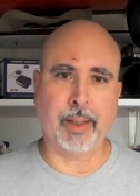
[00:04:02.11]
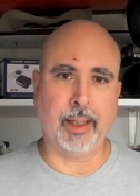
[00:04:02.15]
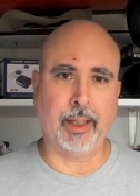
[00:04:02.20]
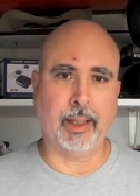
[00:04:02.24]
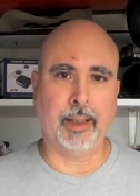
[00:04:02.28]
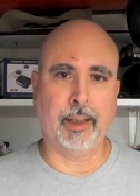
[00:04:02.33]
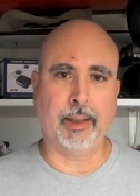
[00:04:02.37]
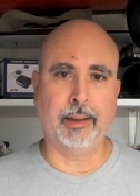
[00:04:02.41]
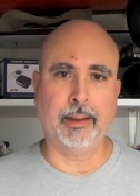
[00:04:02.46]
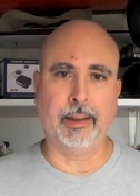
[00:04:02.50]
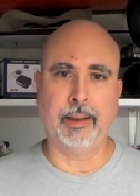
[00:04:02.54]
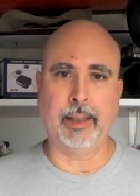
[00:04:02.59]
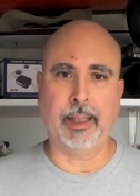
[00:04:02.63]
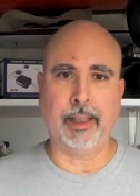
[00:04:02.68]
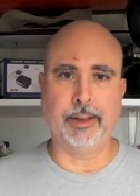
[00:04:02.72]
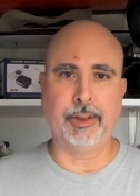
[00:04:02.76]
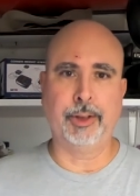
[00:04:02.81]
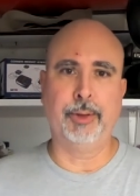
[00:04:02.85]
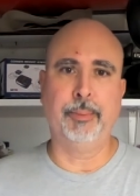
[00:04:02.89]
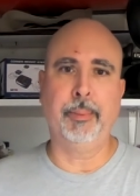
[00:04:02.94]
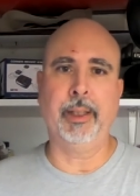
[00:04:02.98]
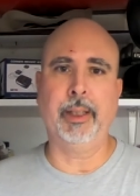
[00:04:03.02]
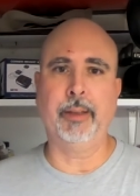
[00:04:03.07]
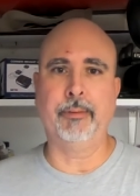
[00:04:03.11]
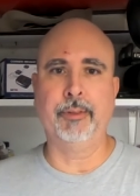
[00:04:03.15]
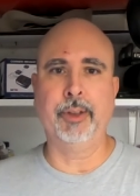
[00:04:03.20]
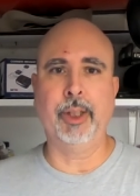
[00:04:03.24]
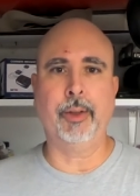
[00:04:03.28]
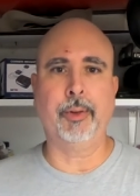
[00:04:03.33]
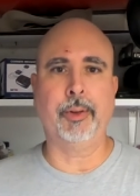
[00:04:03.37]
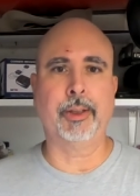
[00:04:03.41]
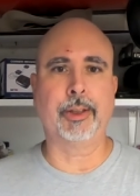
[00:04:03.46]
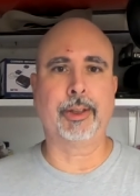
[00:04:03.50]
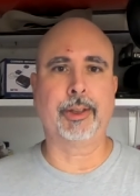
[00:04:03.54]
And as you may have
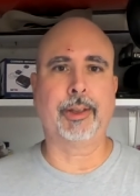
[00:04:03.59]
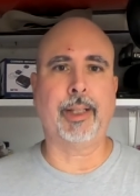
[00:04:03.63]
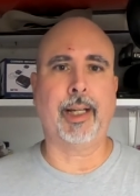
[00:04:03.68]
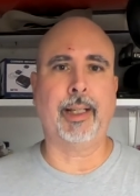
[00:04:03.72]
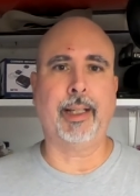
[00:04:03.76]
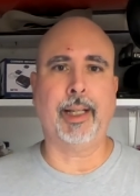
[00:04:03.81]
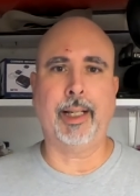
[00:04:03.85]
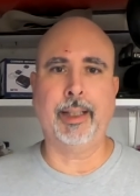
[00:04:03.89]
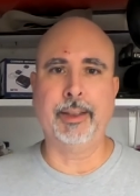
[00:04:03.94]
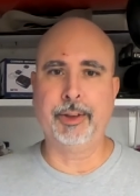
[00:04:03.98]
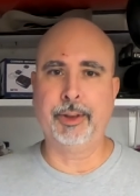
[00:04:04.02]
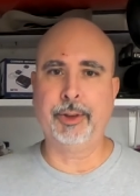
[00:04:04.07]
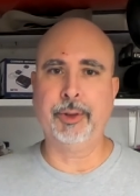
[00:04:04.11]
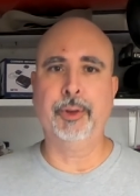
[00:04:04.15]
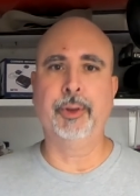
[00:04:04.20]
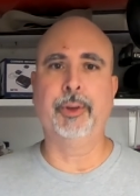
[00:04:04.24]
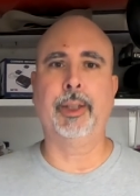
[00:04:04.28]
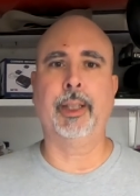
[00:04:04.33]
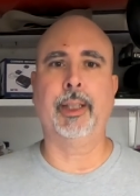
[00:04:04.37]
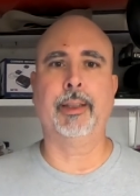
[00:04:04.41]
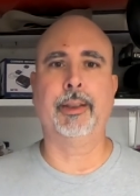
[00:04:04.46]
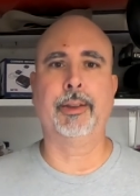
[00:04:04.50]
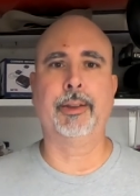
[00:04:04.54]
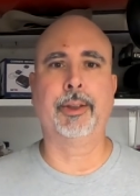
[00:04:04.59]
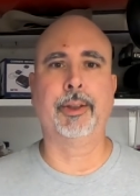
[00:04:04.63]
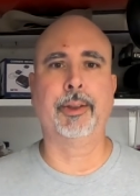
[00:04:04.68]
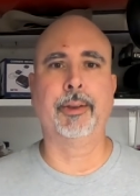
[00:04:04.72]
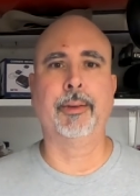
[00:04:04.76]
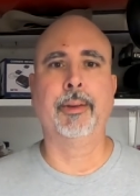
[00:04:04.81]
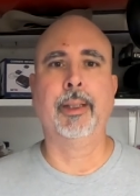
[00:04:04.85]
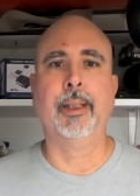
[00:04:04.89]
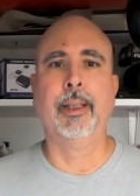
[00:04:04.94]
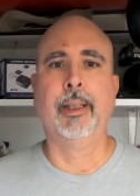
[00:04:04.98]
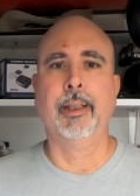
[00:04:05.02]
noticed, I do tend
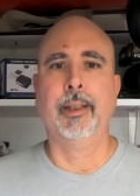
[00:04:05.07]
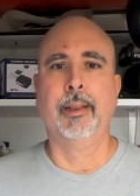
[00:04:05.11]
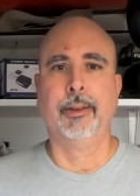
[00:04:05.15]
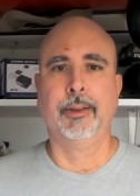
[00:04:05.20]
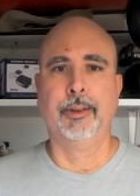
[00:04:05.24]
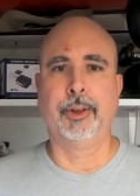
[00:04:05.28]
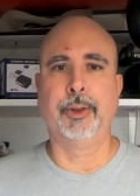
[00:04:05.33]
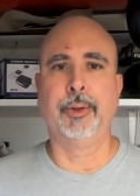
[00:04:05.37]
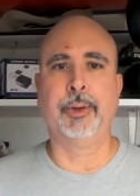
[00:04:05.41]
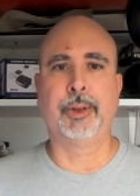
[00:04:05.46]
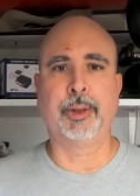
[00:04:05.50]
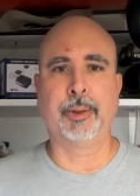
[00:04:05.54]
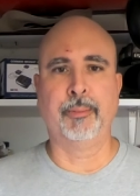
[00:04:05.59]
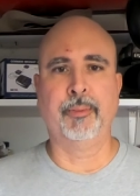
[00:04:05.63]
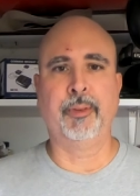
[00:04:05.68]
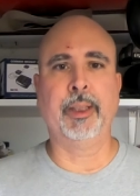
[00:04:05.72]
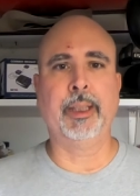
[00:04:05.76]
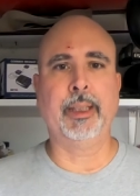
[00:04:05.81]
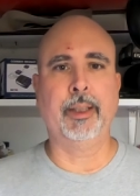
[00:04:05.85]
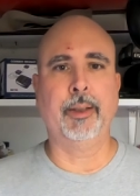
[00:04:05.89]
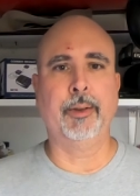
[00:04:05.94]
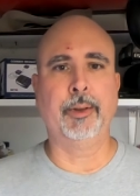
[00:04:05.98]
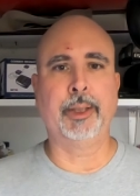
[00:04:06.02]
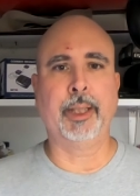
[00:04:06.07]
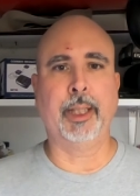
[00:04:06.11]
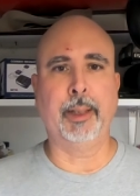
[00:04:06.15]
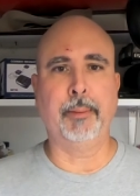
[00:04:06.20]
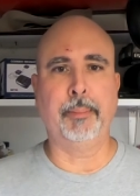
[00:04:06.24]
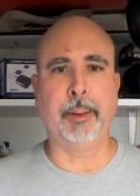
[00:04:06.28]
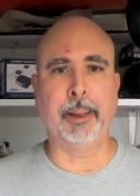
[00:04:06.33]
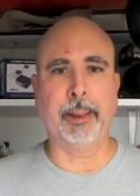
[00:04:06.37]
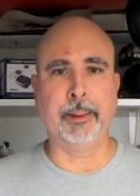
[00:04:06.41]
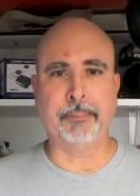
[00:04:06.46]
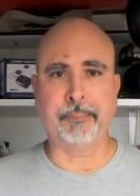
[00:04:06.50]
to do some
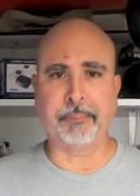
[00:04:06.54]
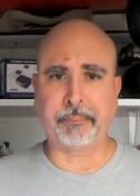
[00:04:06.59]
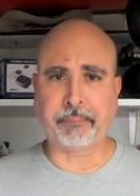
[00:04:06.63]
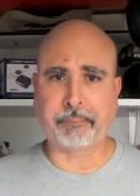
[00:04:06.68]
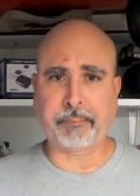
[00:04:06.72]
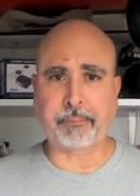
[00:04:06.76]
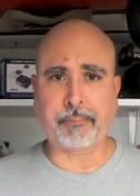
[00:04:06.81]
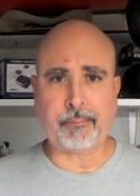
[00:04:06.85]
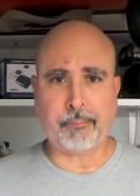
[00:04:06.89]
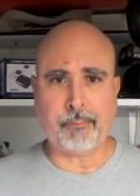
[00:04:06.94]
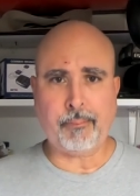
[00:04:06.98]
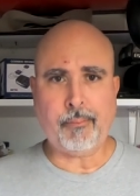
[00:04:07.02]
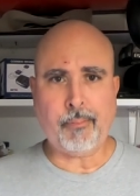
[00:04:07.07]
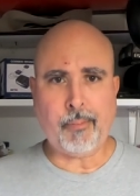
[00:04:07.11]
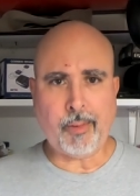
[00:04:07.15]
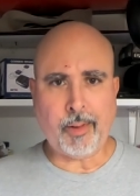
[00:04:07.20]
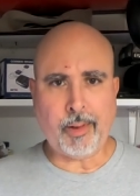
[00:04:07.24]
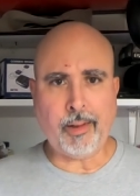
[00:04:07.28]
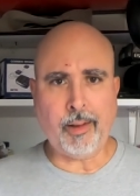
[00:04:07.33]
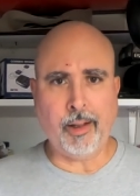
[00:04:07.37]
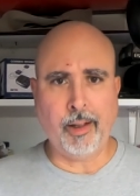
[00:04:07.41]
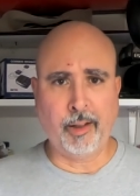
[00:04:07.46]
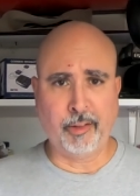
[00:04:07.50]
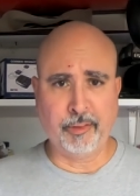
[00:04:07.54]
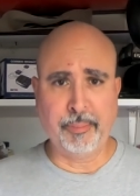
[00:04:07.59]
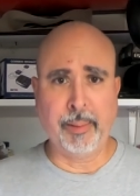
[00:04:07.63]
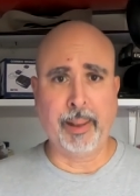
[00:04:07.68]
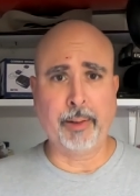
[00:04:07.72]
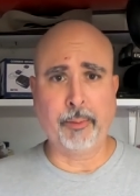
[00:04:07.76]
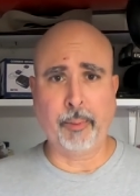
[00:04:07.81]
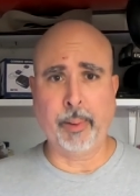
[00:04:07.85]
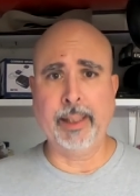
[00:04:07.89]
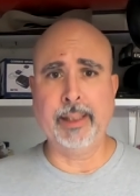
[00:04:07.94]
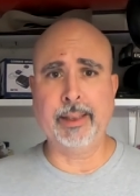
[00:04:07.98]
videotaping of my
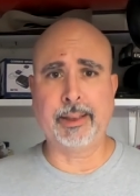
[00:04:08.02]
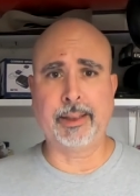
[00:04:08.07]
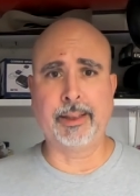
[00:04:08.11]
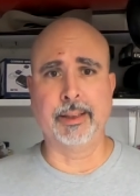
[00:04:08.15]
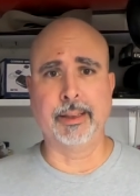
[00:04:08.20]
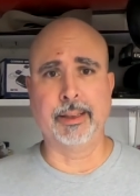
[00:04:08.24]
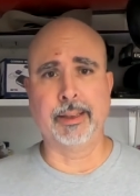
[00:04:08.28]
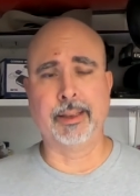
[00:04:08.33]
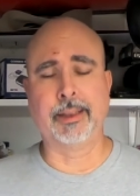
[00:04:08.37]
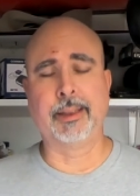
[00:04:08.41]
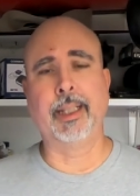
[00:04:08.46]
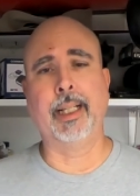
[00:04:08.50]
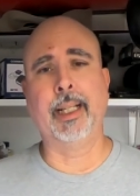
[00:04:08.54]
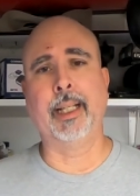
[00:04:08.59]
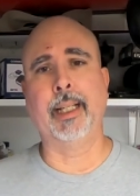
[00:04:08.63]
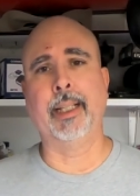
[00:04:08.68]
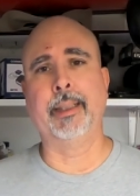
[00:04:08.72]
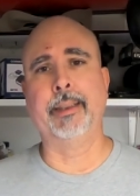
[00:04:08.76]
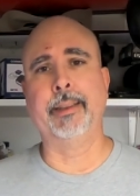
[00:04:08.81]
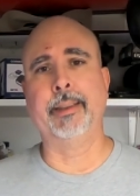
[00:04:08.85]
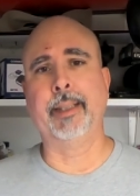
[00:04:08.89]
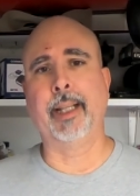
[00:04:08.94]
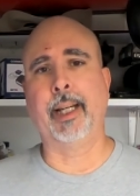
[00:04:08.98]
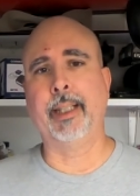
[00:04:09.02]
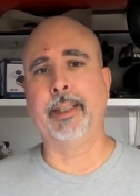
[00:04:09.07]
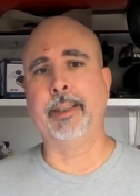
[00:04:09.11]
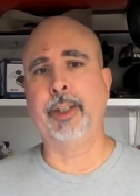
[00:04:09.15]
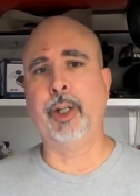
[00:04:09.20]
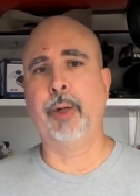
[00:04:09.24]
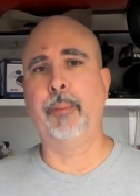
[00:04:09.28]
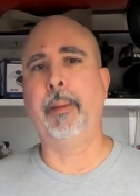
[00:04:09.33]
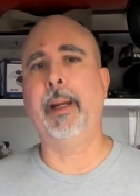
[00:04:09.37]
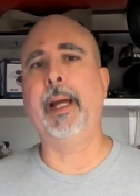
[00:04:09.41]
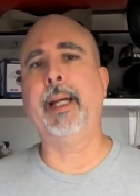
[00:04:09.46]
races, and I
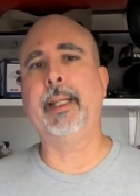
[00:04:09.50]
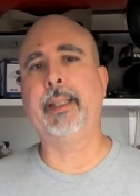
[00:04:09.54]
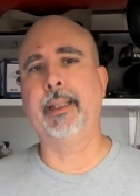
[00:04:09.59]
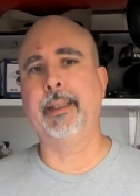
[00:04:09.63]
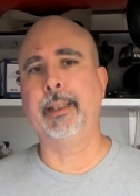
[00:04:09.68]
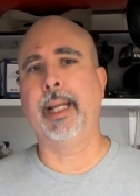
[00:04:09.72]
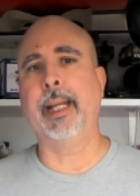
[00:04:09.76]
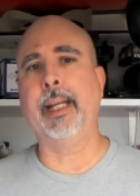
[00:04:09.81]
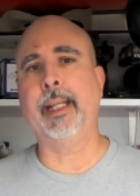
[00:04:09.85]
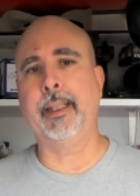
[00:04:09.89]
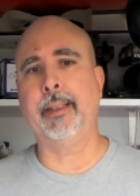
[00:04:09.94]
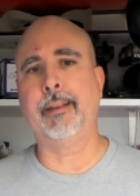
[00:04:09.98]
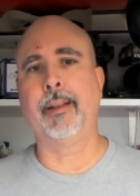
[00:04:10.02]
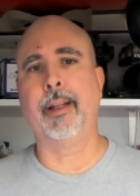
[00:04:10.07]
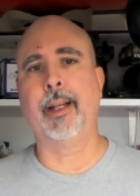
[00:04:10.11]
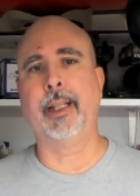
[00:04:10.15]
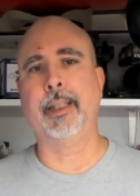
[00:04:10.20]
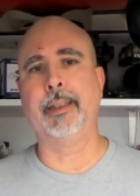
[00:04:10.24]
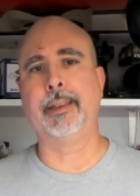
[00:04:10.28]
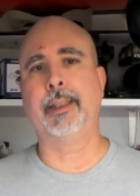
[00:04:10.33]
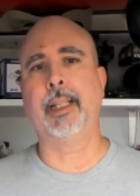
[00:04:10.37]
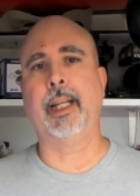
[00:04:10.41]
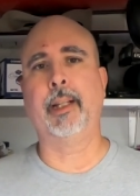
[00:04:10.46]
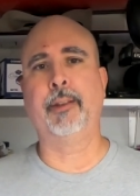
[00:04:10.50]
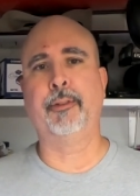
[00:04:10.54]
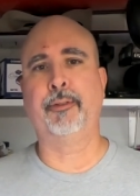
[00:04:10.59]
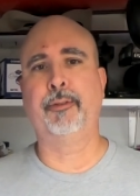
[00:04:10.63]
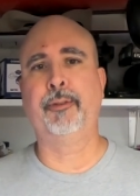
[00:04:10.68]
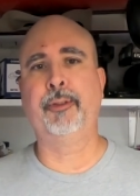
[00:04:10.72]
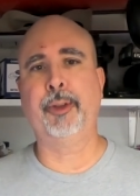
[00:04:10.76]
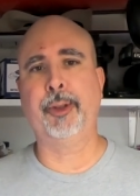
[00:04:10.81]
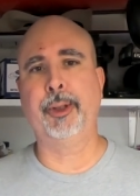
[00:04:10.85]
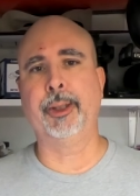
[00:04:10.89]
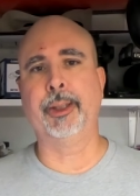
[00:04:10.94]
go back and analyze that
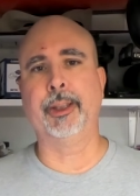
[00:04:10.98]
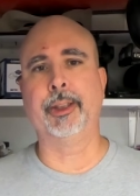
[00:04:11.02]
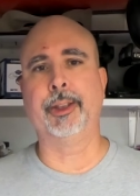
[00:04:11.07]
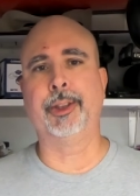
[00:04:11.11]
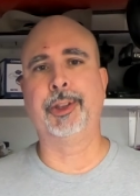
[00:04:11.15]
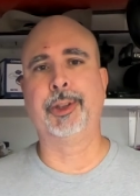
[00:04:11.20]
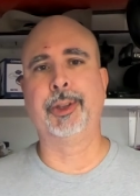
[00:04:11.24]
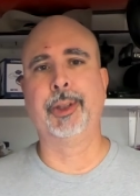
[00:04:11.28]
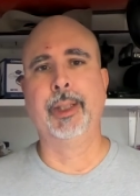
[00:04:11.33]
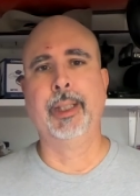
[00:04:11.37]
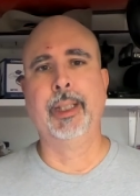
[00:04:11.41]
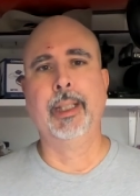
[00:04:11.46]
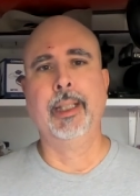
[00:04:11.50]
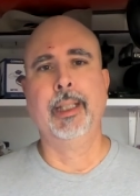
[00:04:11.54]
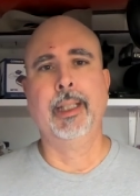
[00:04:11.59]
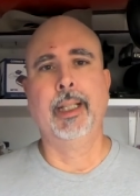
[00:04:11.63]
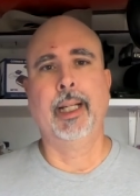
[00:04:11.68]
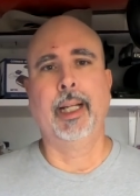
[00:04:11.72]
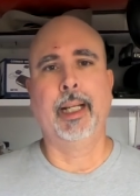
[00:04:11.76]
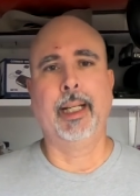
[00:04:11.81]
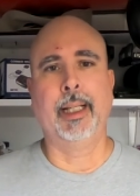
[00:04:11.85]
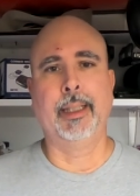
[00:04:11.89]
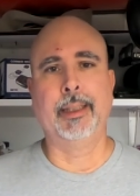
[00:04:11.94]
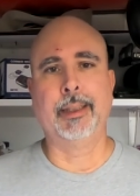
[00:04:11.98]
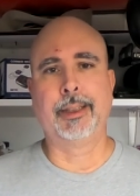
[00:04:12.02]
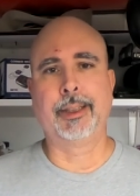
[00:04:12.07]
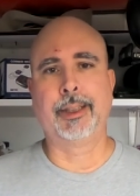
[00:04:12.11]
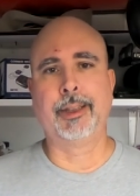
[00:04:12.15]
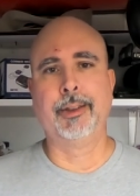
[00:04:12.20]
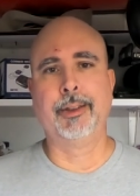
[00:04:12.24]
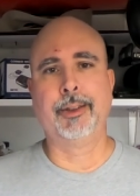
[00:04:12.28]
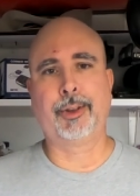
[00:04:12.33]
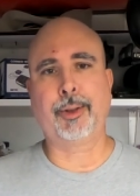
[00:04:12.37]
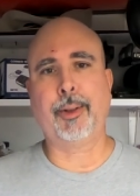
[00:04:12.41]
footage and
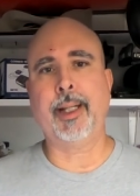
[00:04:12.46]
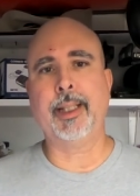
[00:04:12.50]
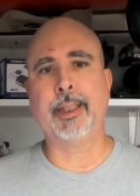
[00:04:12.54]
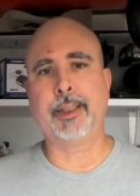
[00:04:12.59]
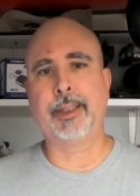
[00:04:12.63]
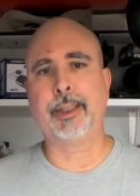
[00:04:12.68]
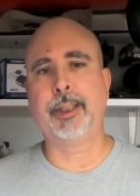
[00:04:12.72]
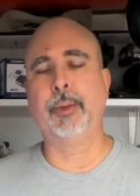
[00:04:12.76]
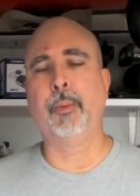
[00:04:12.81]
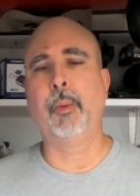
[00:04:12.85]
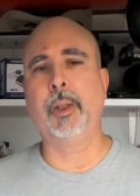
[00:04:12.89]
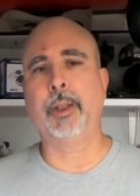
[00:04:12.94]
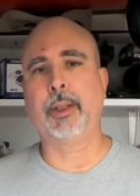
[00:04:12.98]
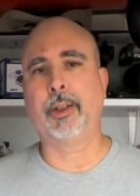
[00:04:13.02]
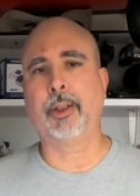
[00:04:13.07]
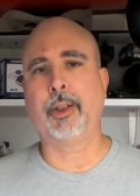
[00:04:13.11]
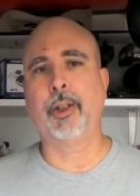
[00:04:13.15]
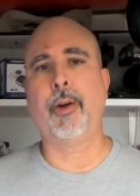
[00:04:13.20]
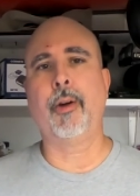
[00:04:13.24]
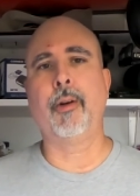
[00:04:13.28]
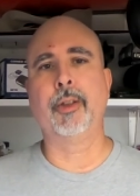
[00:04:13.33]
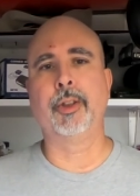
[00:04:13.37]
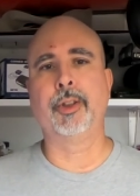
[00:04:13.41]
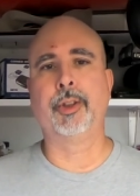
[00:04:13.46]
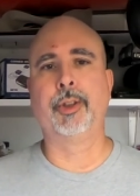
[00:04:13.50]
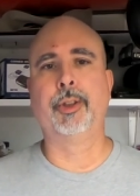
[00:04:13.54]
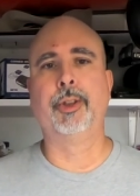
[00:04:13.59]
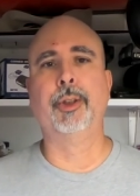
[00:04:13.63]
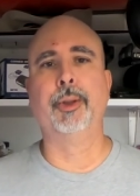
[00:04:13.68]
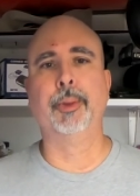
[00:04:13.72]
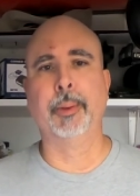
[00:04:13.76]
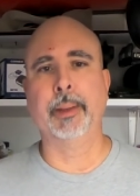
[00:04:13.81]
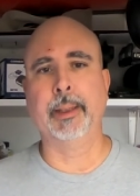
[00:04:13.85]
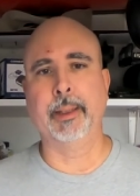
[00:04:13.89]
try to see what the car's
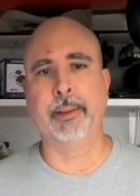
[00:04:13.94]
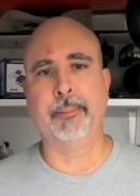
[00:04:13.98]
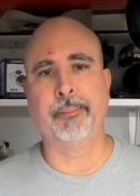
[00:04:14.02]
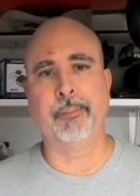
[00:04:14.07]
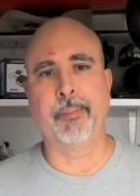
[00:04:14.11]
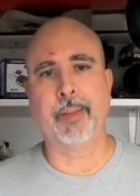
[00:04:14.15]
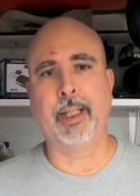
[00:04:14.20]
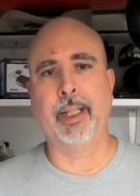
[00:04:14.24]
doing.